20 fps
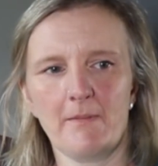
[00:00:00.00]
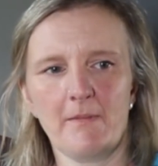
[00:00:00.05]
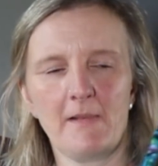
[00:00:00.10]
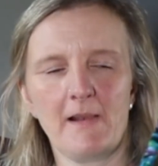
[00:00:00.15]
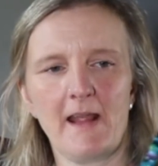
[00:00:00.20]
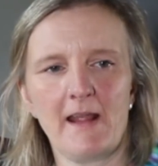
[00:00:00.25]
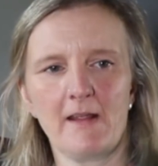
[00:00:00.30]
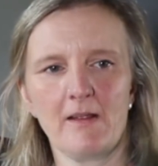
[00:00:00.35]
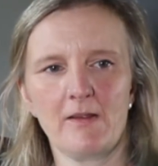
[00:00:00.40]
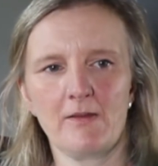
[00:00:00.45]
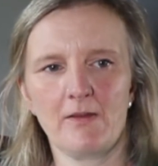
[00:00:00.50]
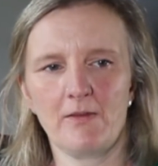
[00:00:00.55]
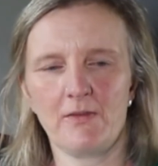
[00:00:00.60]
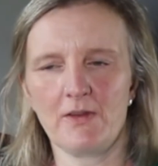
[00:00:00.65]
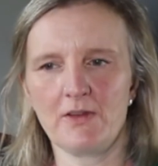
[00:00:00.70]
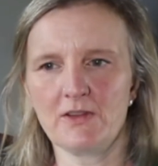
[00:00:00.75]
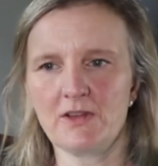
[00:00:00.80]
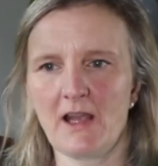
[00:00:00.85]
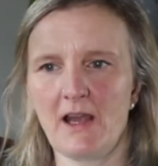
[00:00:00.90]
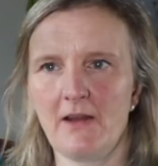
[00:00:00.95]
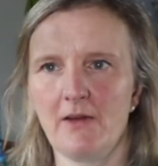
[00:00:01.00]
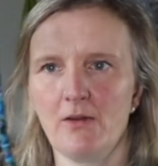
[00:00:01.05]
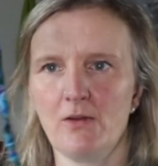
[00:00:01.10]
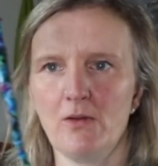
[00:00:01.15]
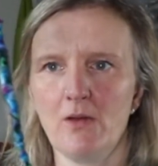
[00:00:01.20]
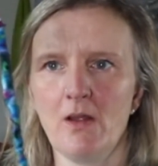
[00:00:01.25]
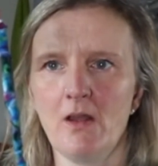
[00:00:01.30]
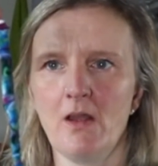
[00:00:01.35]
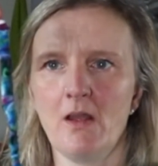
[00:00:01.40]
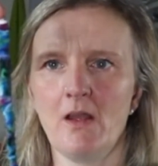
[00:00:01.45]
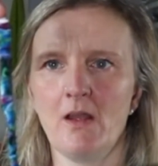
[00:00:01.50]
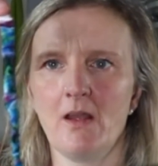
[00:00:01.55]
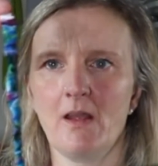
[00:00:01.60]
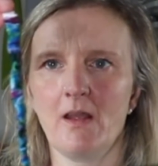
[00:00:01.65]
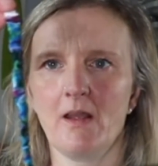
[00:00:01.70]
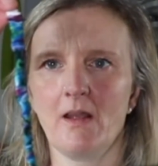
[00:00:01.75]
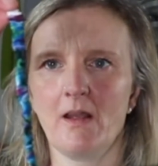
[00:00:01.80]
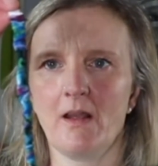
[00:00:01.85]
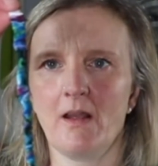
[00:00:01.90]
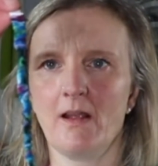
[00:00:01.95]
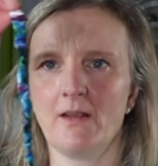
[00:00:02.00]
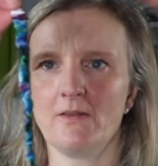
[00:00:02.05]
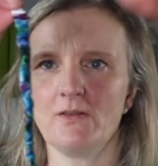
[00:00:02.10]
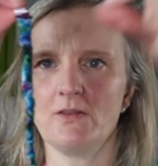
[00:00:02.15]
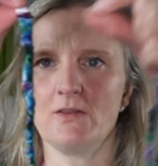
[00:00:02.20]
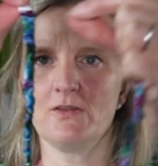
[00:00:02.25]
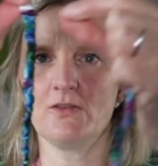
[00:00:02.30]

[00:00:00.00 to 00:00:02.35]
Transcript: length of the channel. As you